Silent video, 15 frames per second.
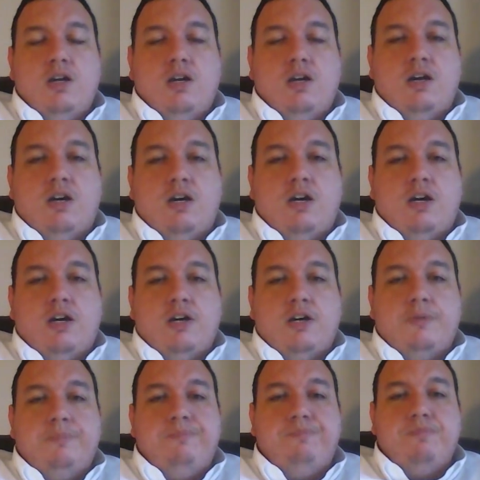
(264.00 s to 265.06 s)

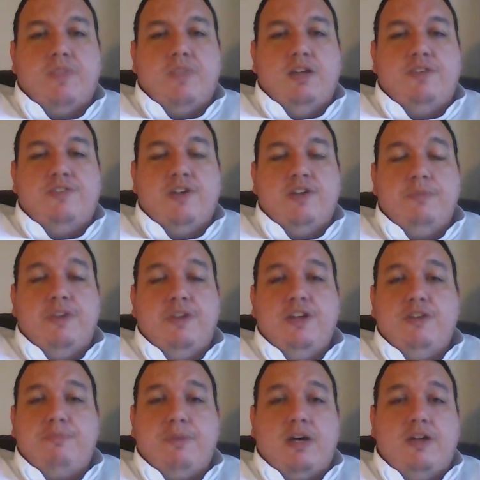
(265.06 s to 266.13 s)
Um, some of
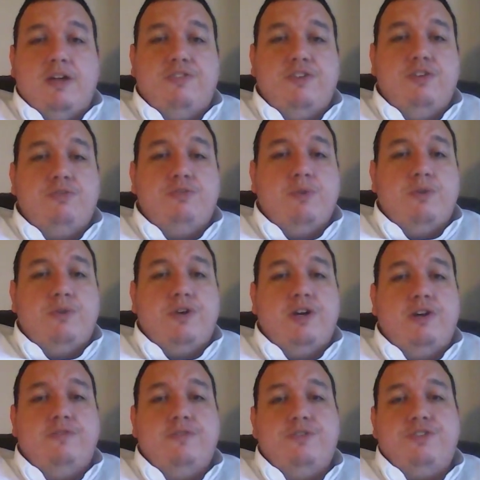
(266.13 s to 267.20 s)
these policies won't
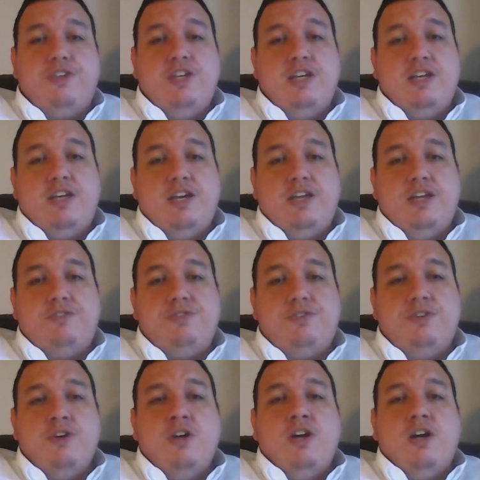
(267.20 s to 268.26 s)
cover skin cancer.
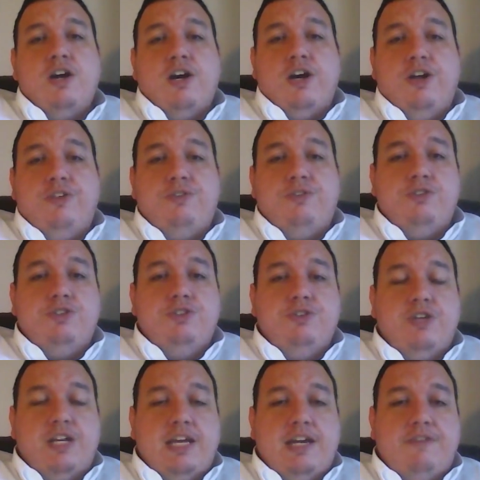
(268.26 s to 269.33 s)
Others, you
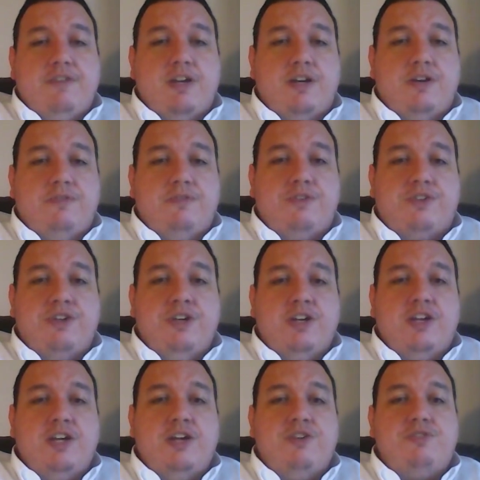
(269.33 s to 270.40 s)
can have it cover skin
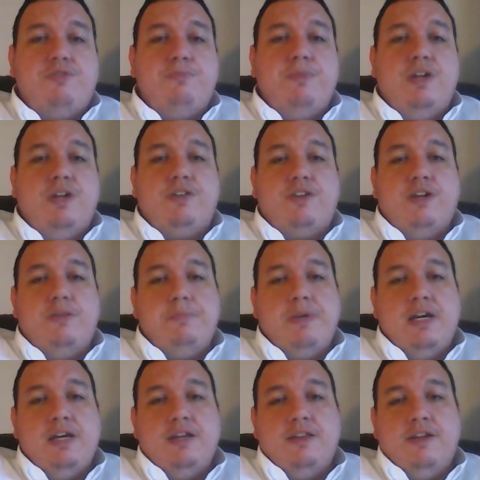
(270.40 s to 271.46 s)
cancer, but it's going to
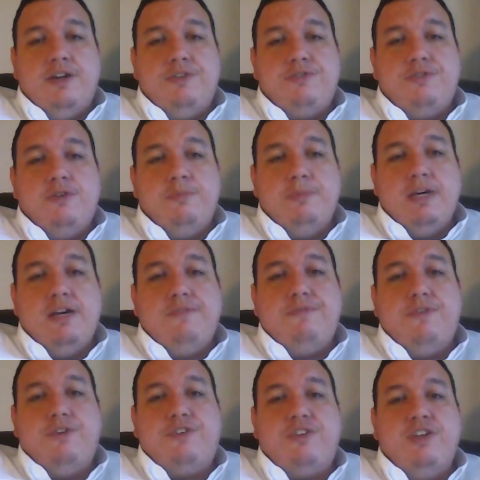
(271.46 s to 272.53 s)
pay a lesser amount
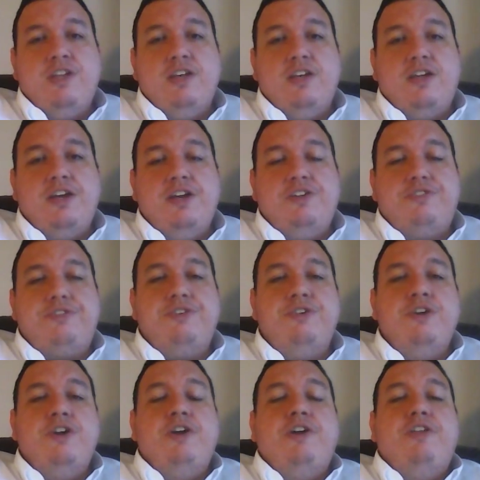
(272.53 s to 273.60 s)
for skin cancer
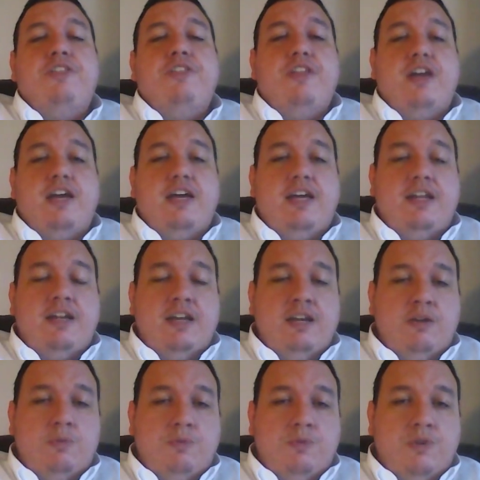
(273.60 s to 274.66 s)
than
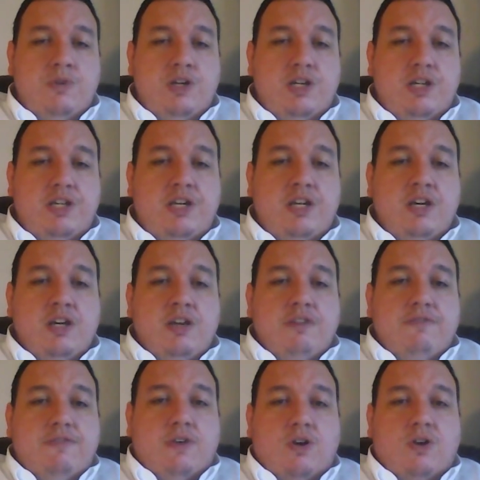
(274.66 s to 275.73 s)
it would
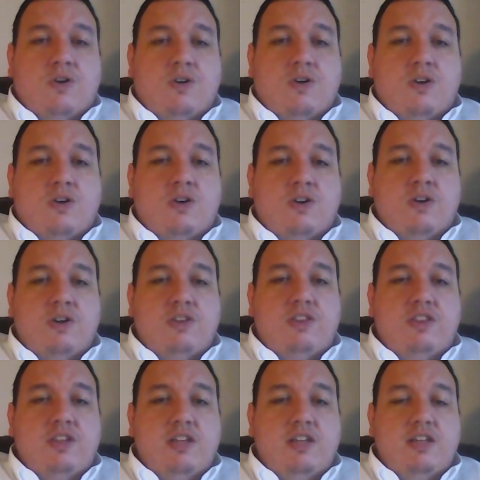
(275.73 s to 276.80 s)
for
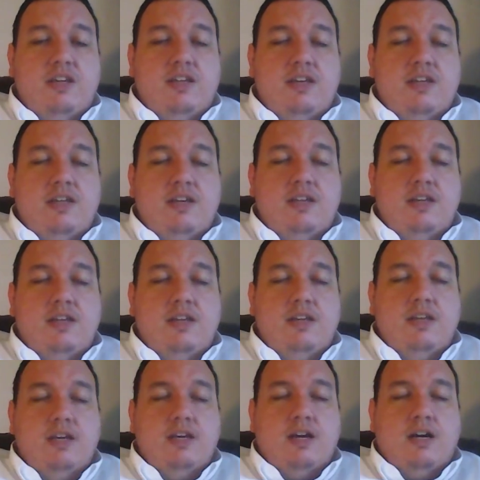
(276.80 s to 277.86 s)

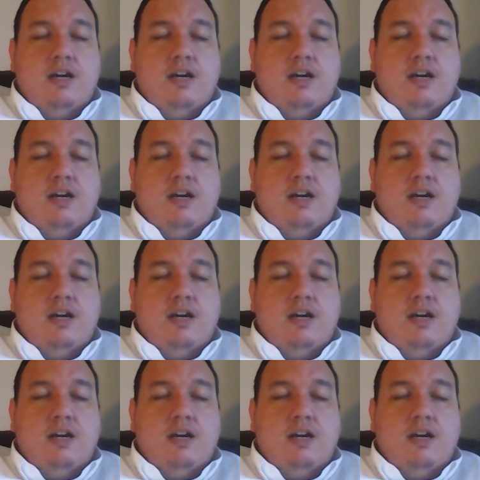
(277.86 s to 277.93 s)
the